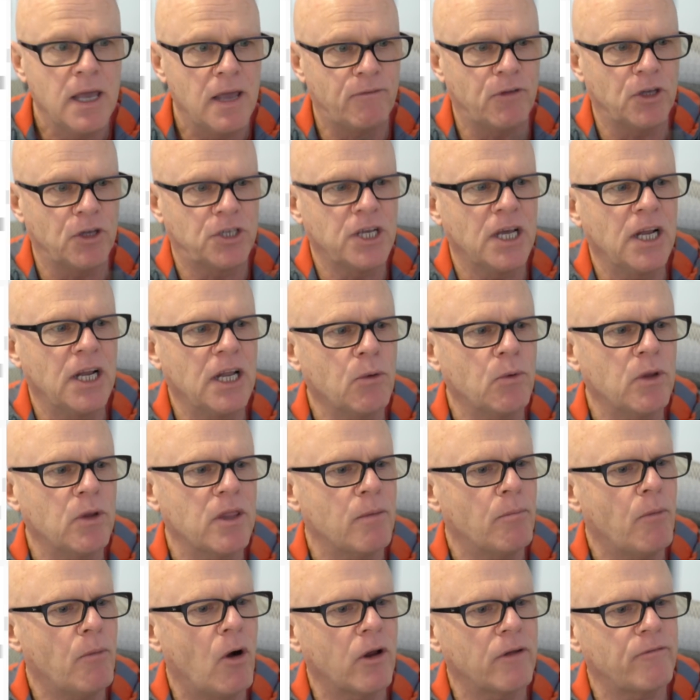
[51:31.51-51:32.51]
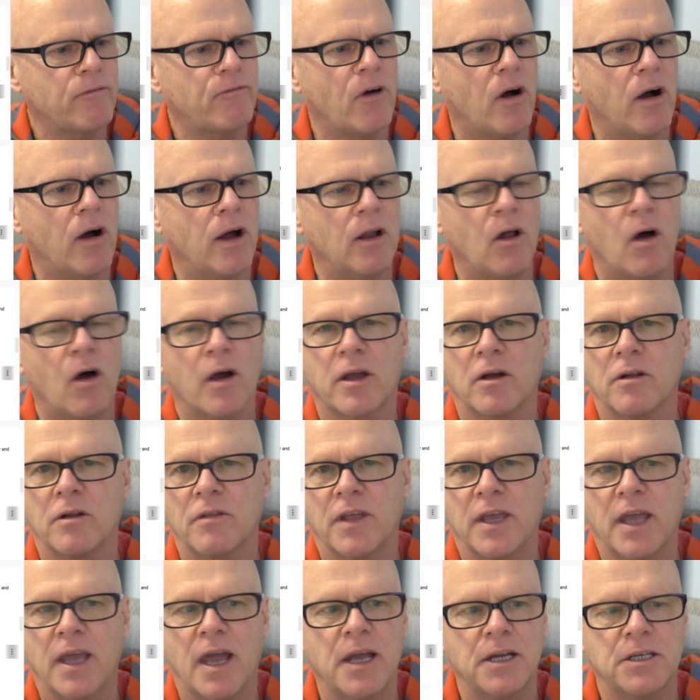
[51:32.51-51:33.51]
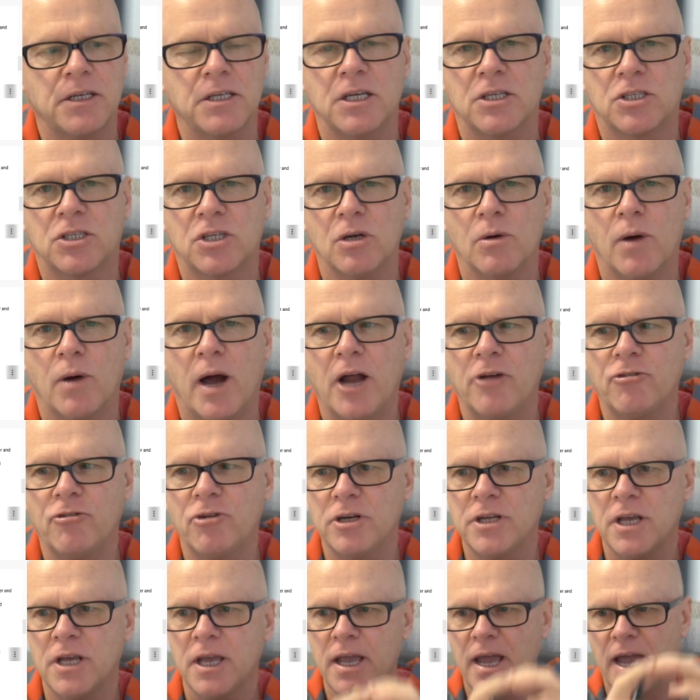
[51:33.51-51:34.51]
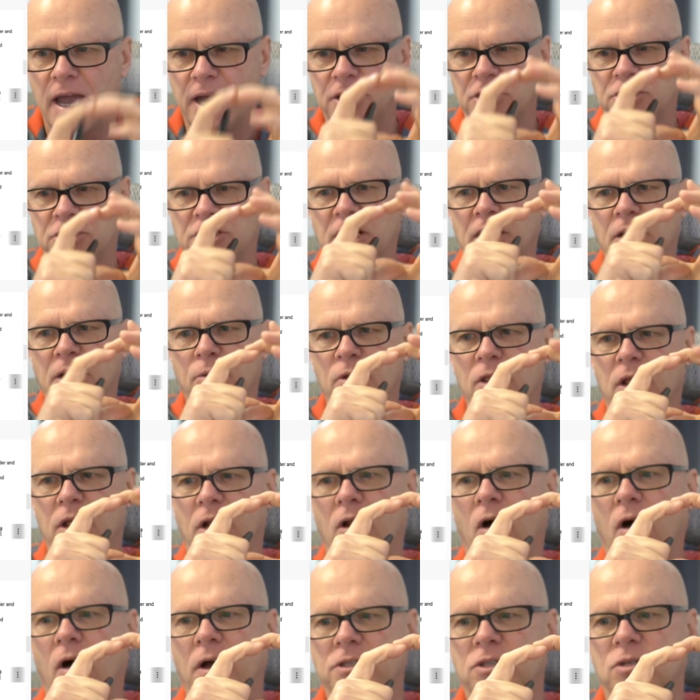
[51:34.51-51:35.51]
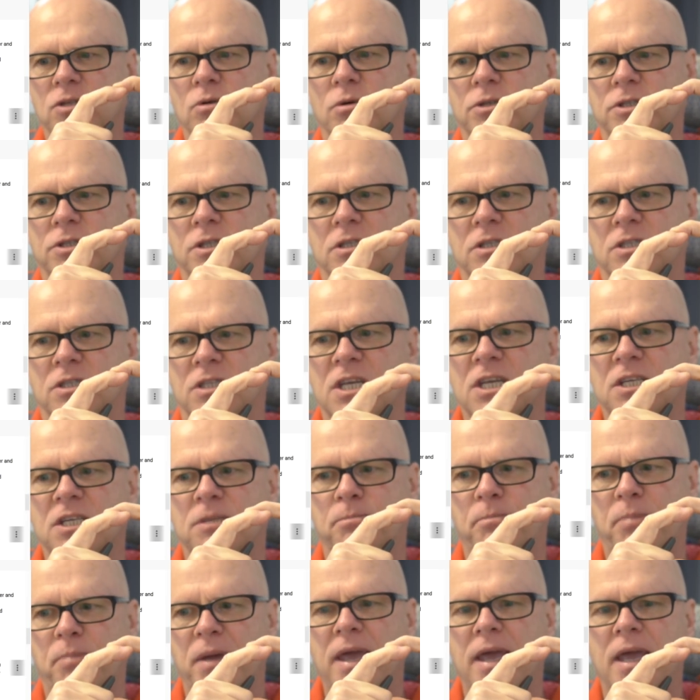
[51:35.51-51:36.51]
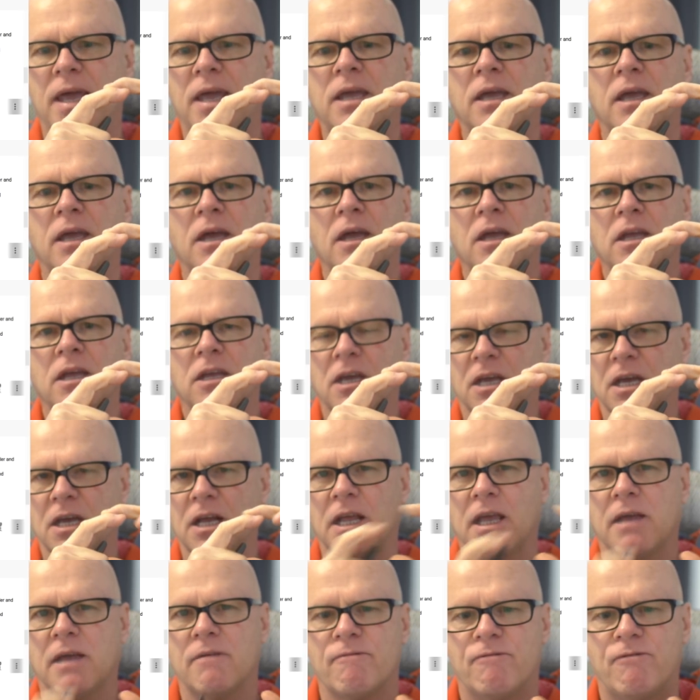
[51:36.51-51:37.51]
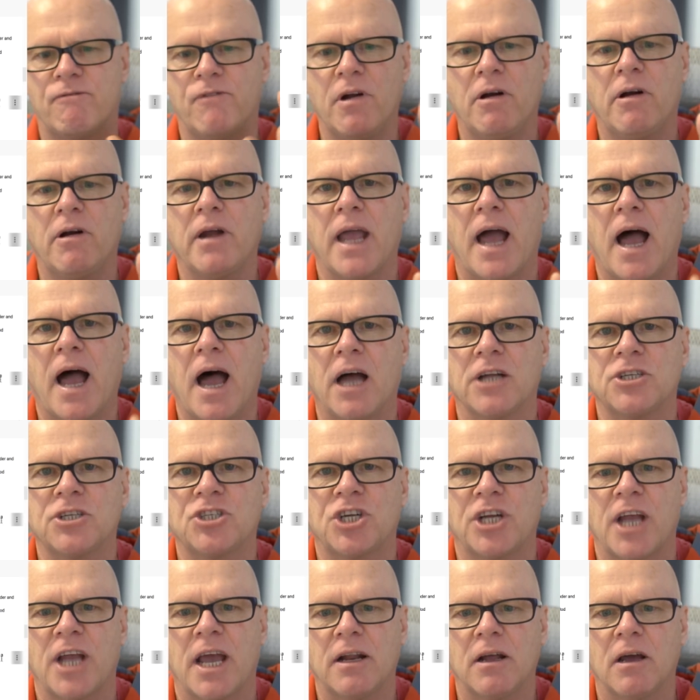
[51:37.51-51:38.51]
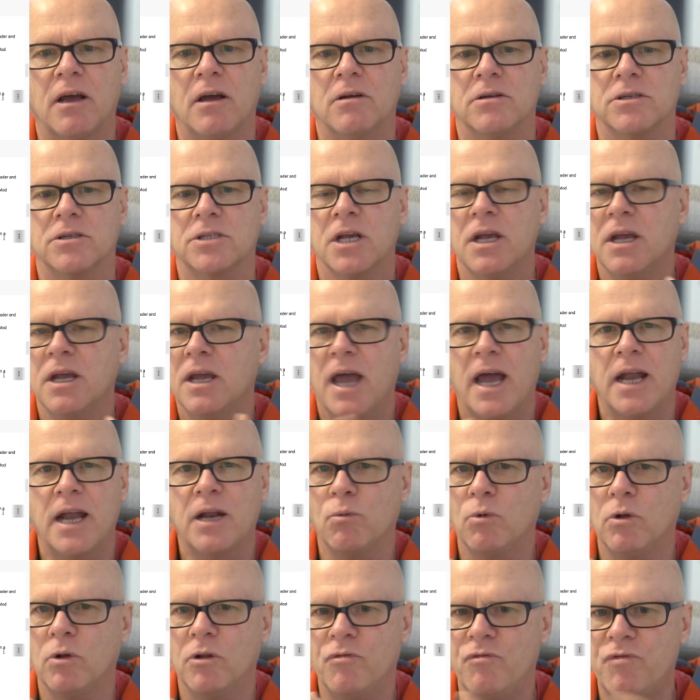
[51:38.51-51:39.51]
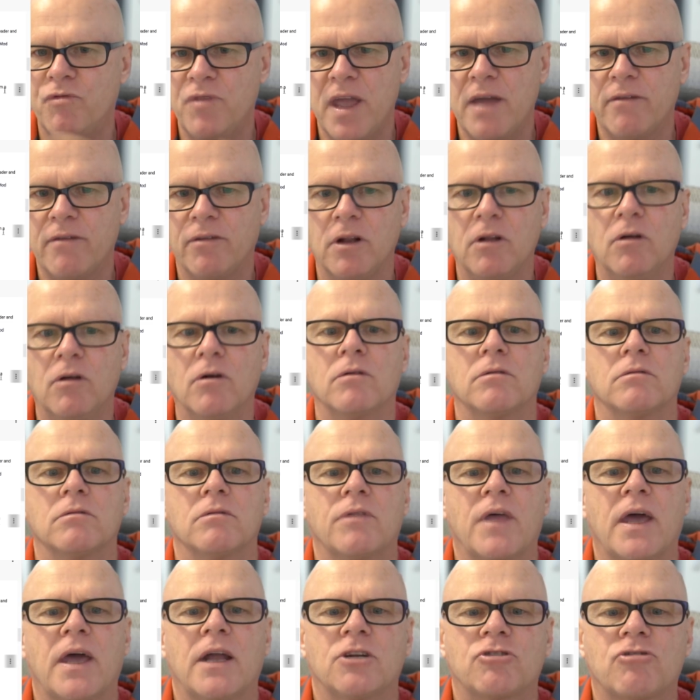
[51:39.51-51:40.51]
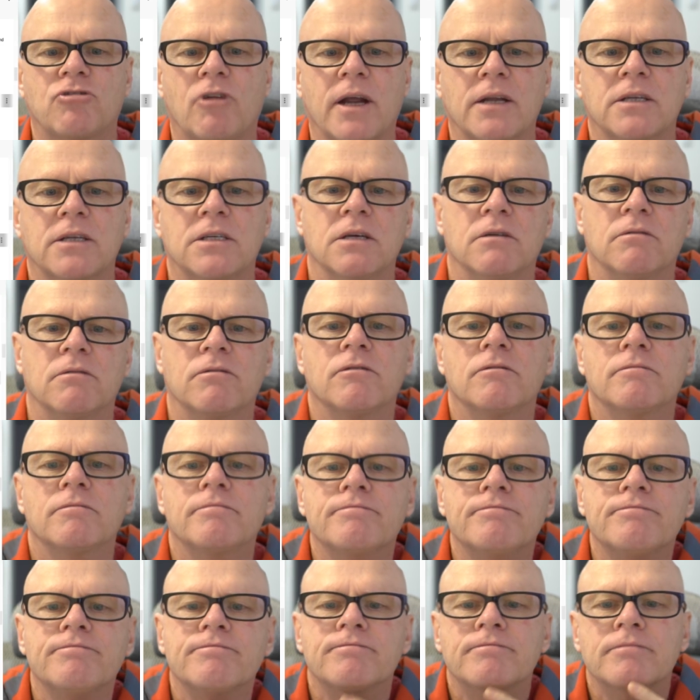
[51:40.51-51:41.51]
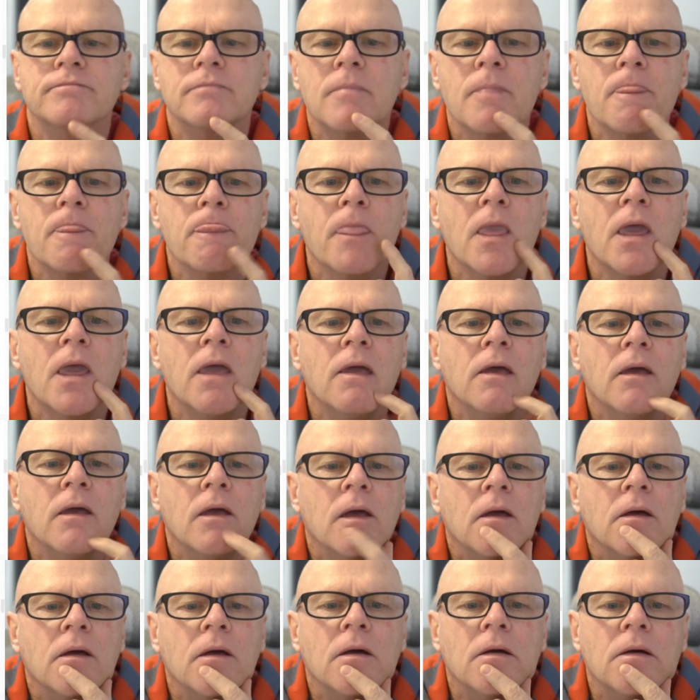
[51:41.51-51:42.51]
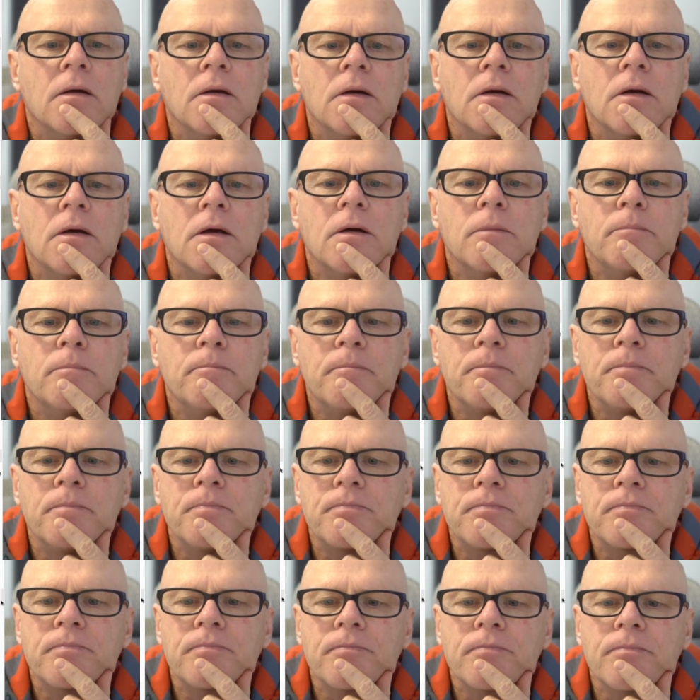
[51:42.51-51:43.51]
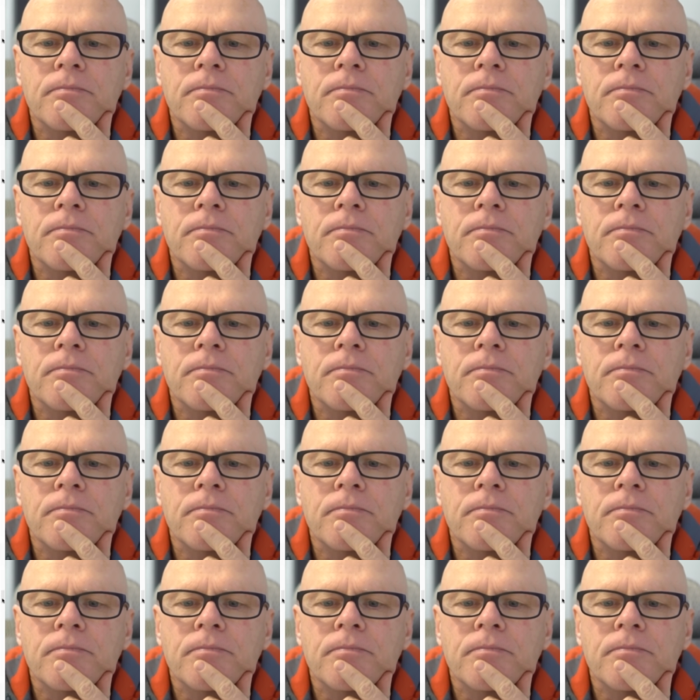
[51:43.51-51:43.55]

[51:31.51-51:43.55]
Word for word: If you're dealing with a modifier like on the AD200 and you're dealing with a light source that's this big, you're going to get very hard shadows and it will never look that attractive. Um,